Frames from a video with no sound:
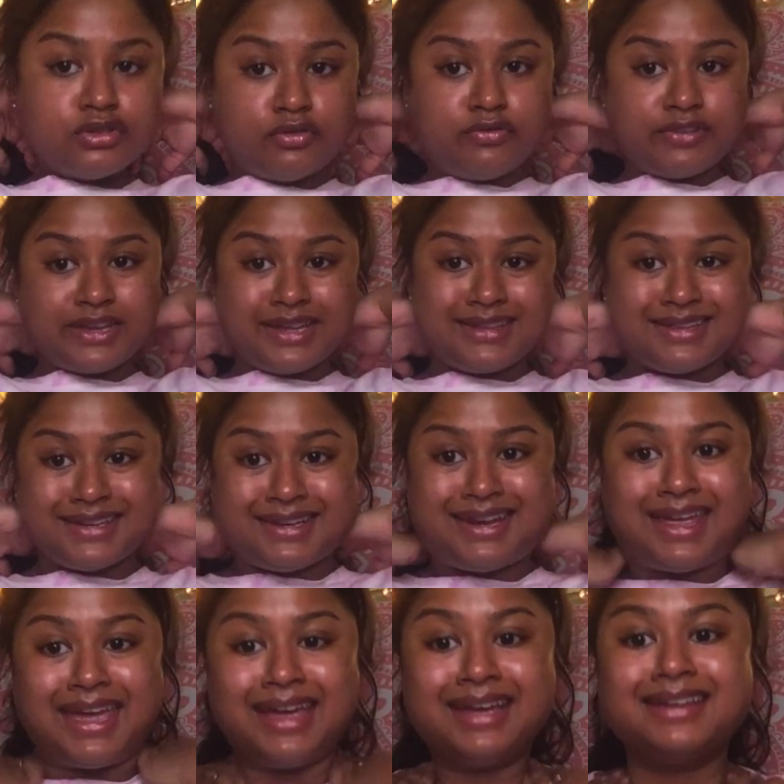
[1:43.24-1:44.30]
forget the
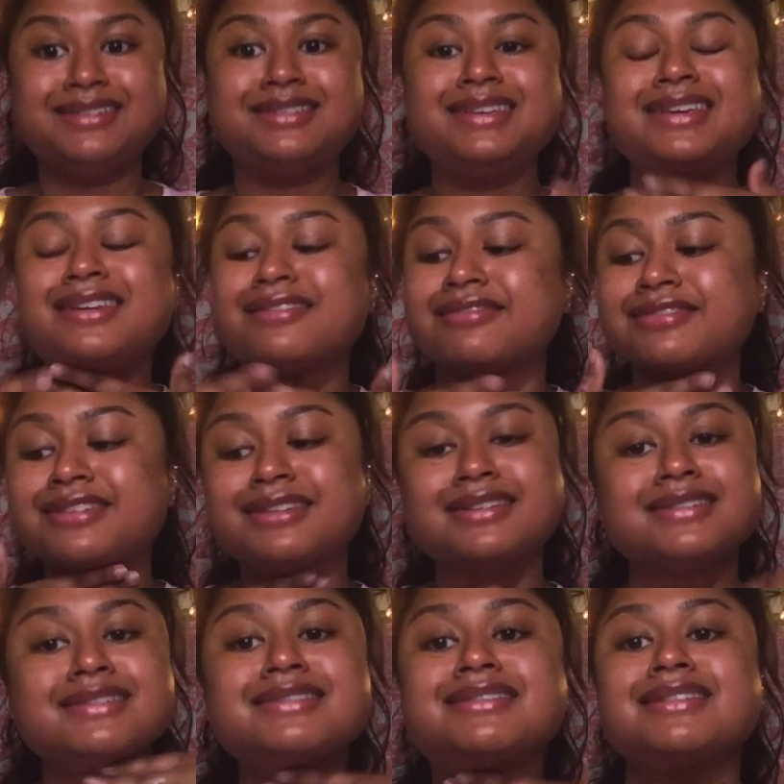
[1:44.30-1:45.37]
neck. Can't forget
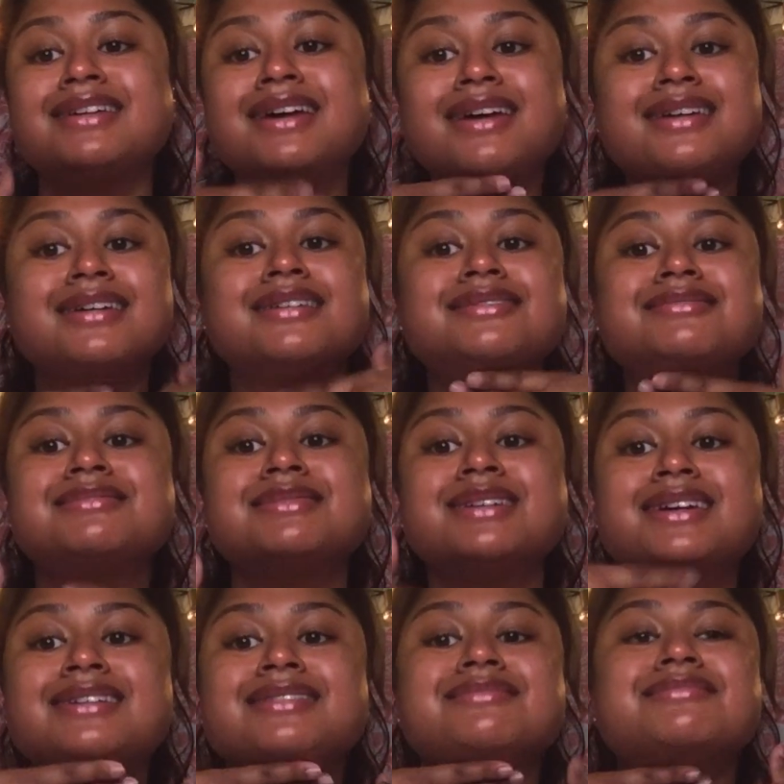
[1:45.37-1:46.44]
the neck. Don't
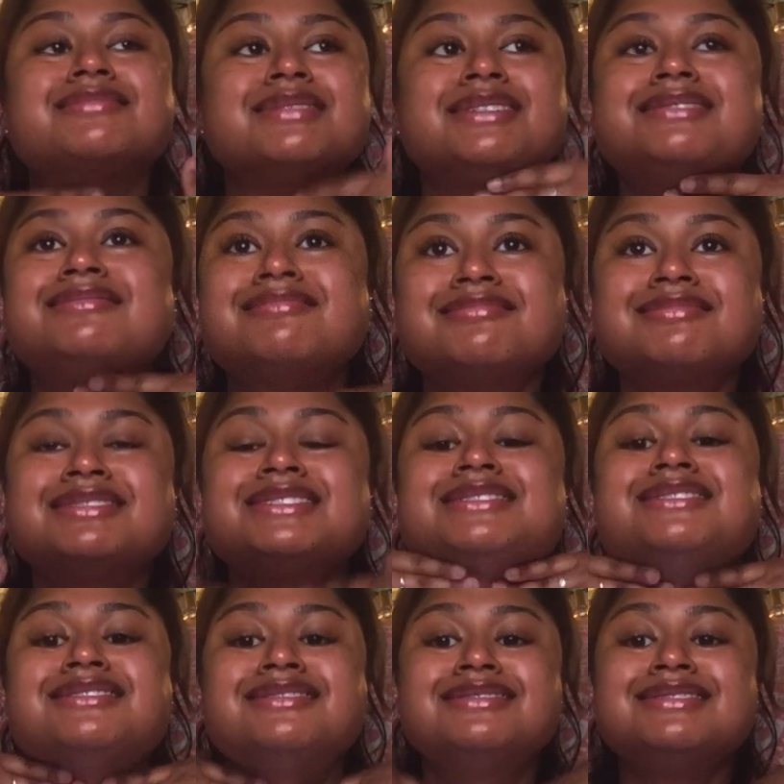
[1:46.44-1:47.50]
forget the
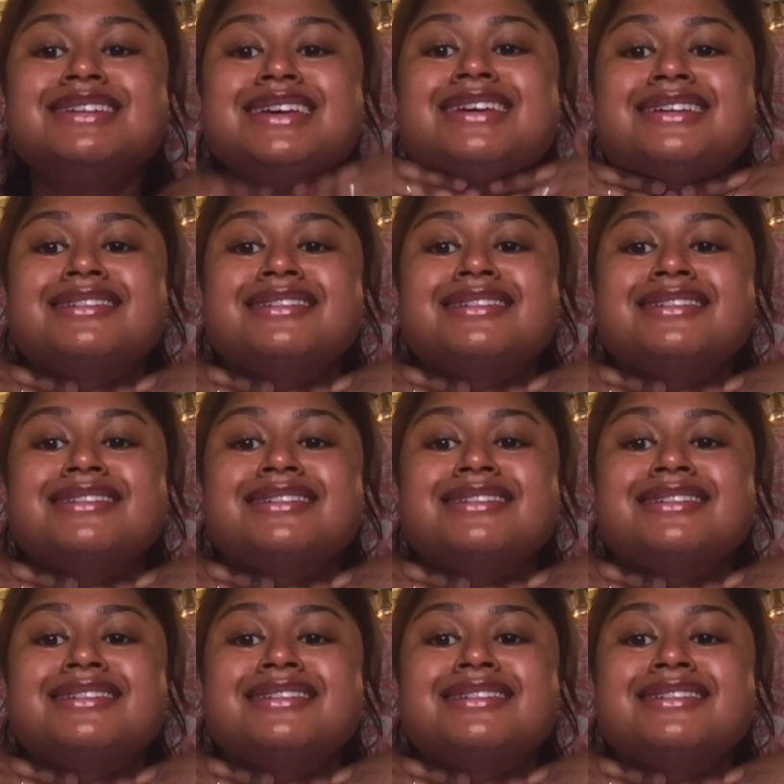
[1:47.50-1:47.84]
neck.